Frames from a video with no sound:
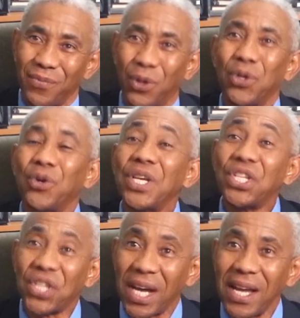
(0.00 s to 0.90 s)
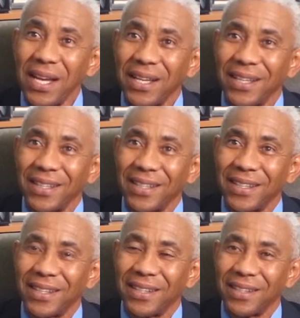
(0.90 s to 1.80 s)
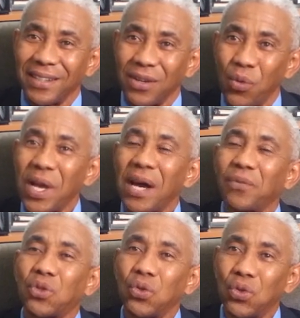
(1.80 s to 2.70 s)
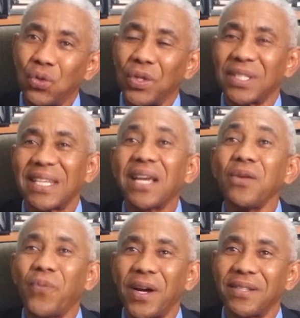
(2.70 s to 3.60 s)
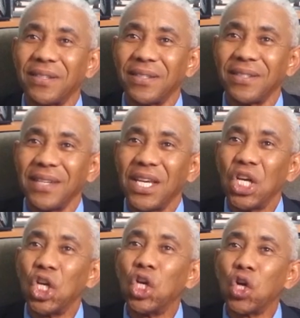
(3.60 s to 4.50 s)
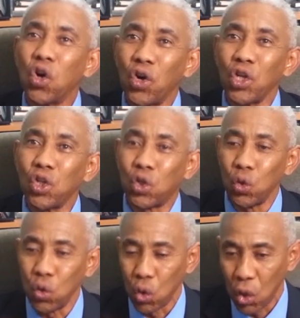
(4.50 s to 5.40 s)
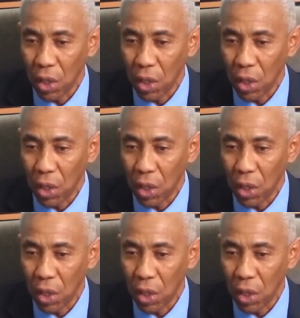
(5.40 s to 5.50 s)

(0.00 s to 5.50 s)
For the Orisha, we have to do the sacrifices in order to